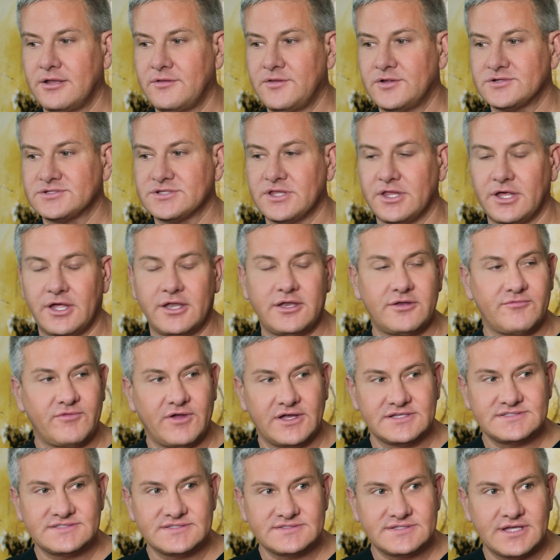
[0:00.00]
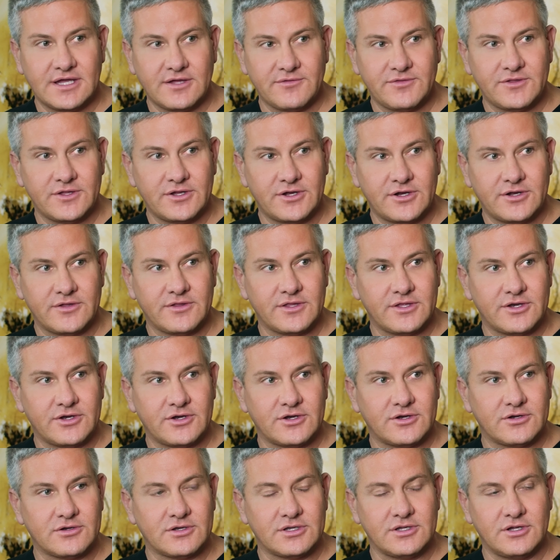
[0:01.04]
there's a lot of devices out there that
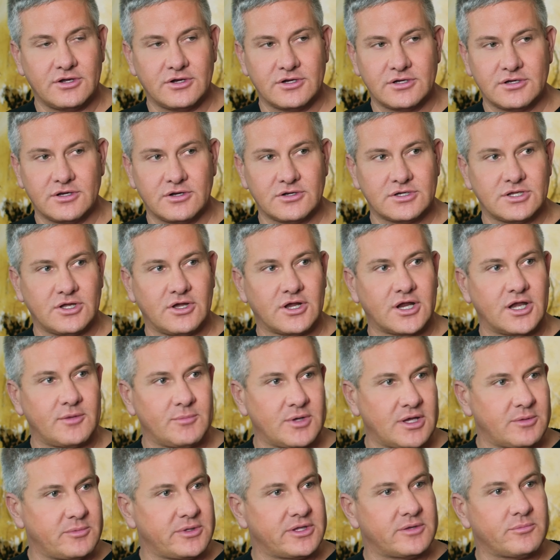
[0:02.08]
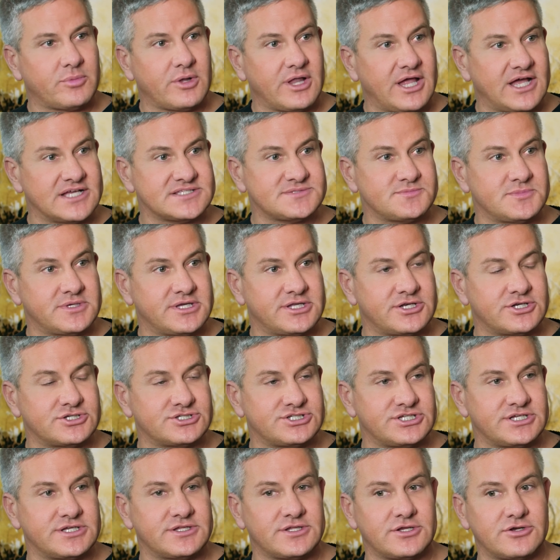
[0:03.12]
are talking about being plasma
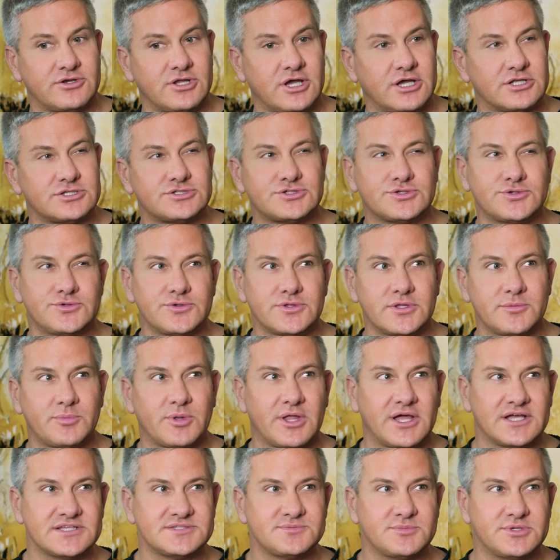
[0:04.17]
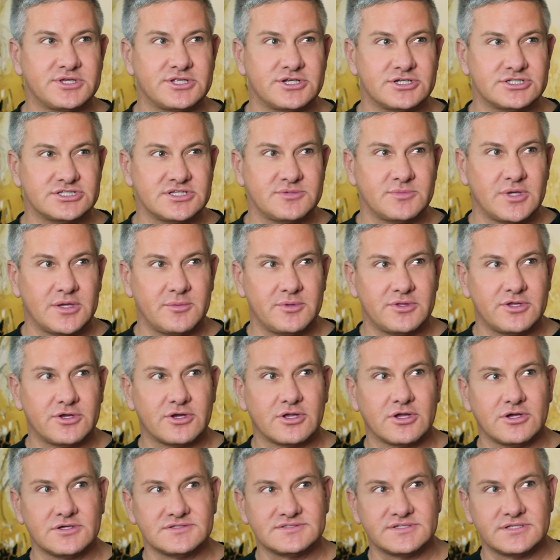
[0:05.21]
energy, and they're not truly plasma energy. Maybe they're
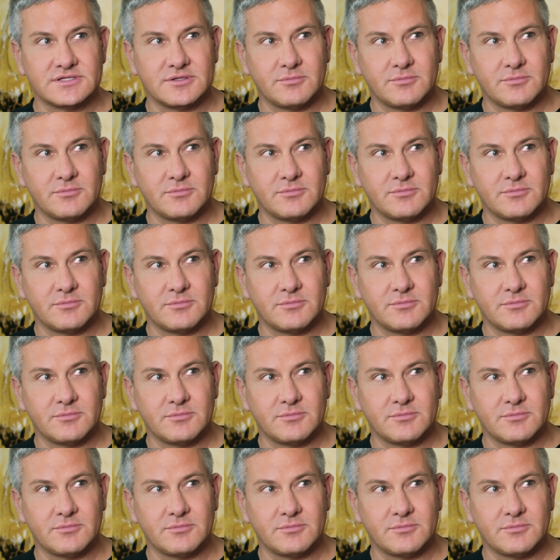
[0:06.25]
causing a